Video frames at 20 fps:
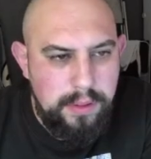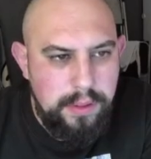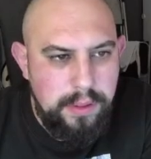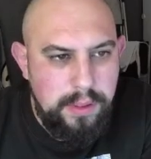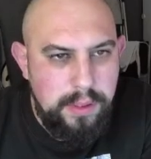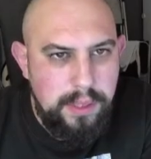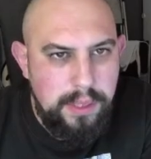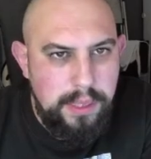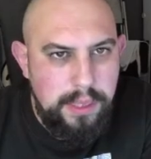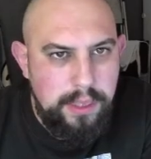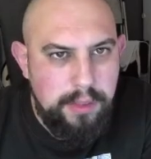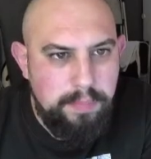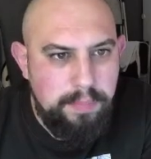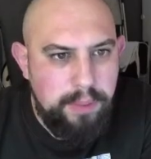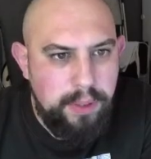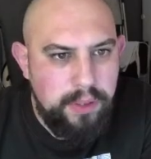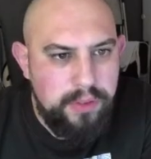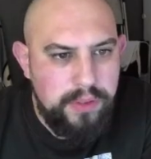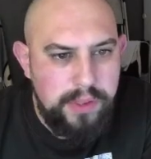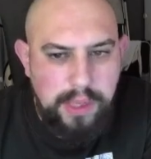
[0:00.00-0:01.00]
He could
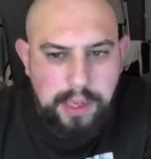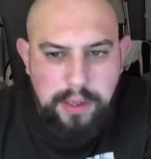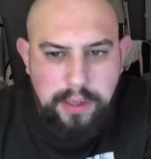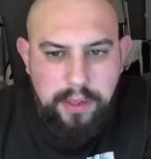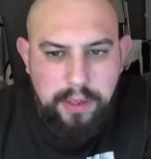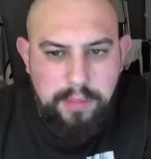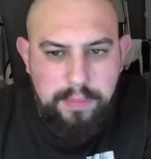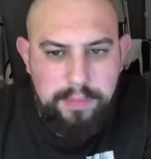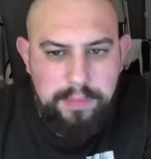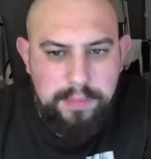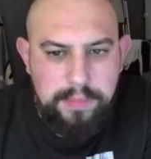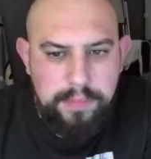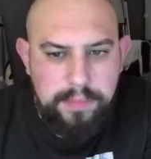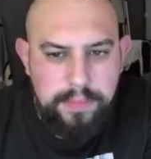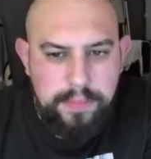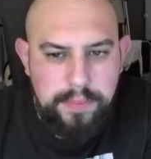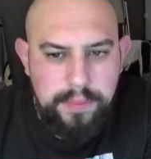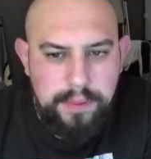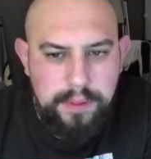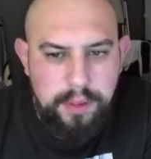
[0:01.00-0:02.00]
boss that up.
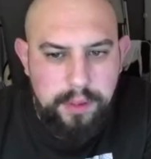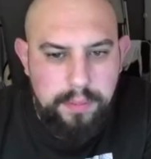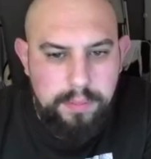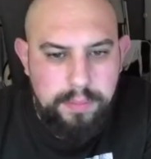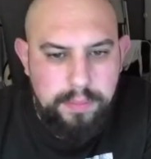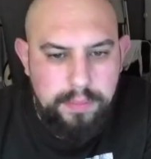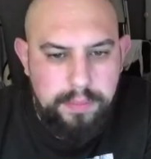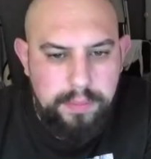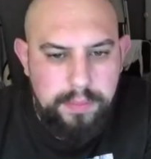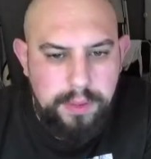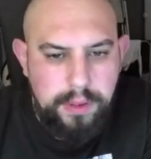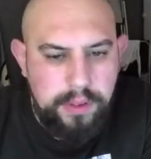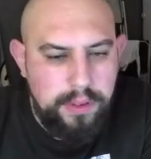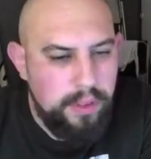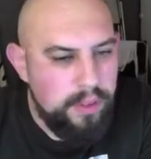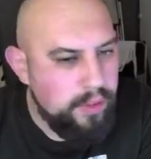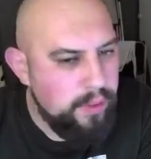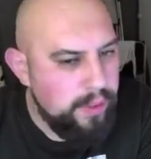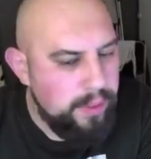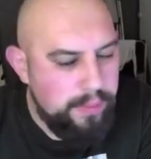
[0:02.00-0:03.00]
Nope, not gonna
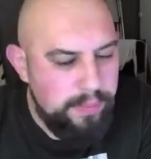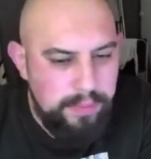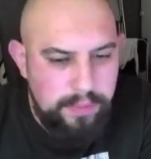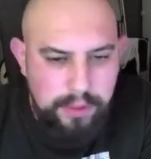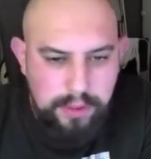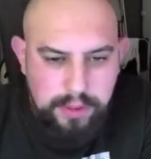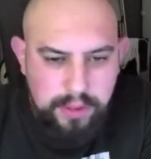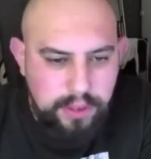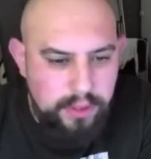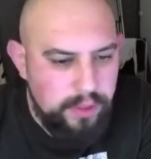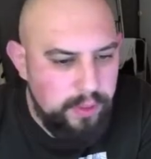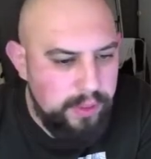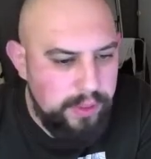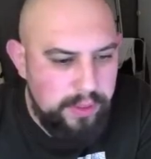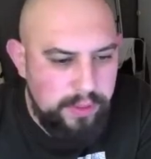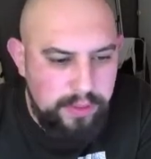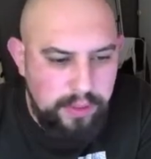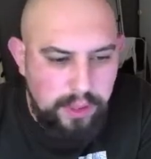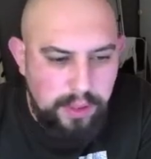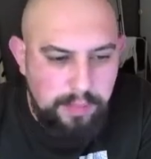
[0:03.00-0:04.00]
do it. Not gonna do it
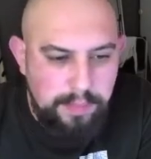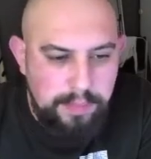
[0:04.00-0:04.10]
this time.